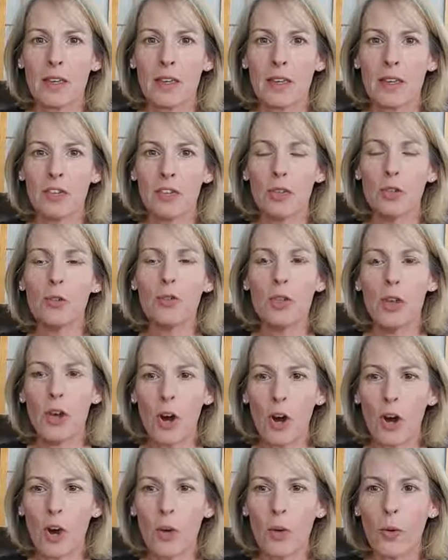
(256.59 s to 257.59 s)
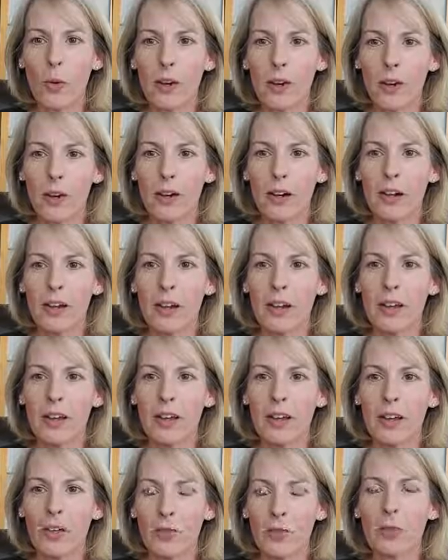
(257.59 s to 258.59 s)
you know
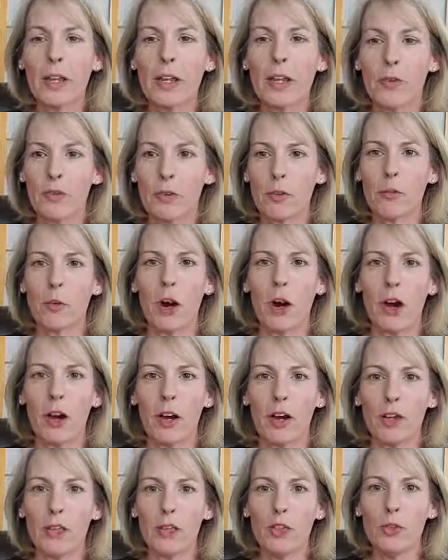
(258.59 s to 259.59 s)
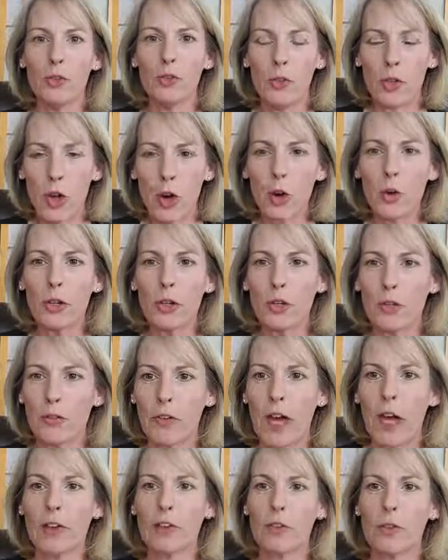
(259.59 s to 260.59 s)
right from wrong. You know your
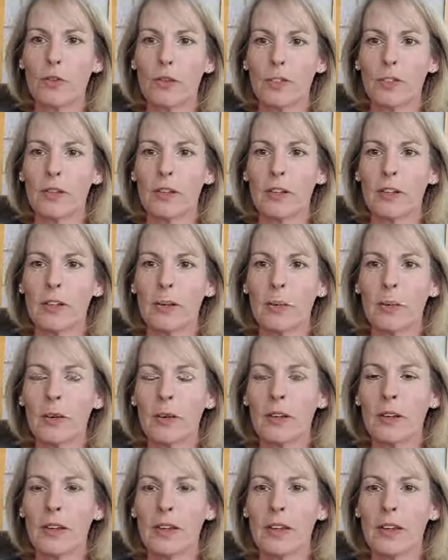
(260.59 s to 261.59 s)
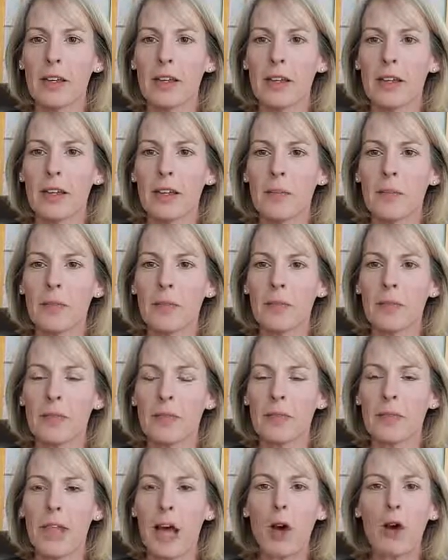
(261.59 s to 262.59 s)
value system.
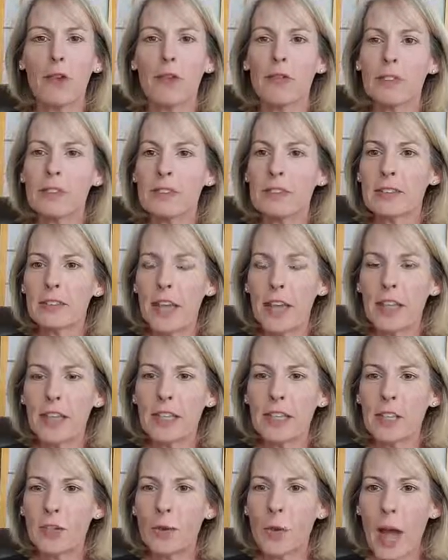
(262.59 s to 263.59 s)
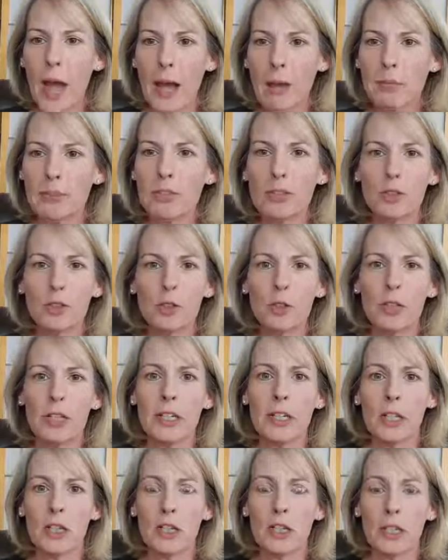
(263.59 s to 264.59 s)
Now, if it's telling you absolutely
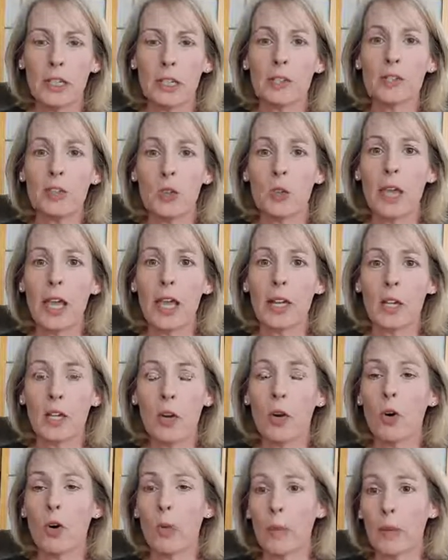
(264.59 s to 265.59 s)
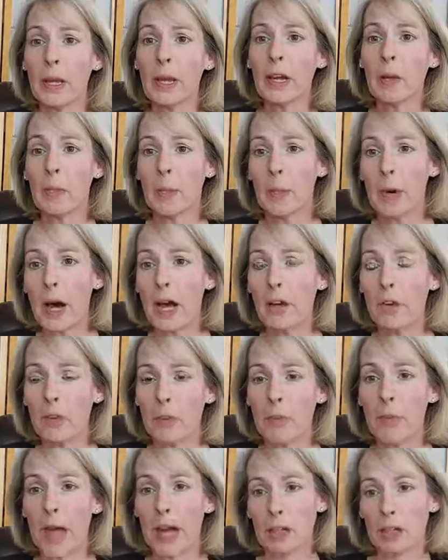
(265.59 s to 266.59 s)
to, it's okay to go pick up a bottle
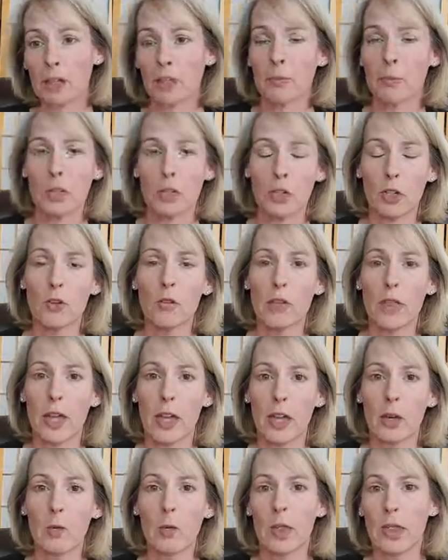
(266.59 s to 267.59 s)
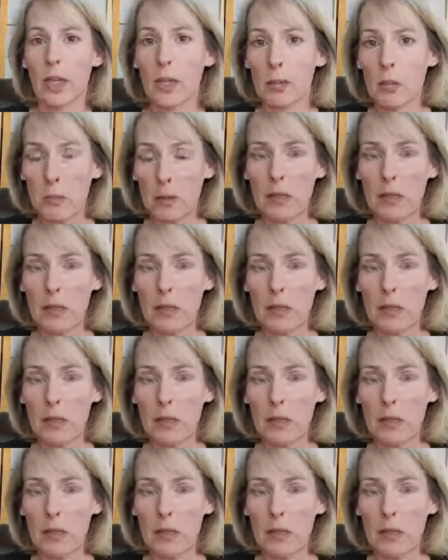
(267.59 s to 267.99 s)
and bash somebody over the head with it,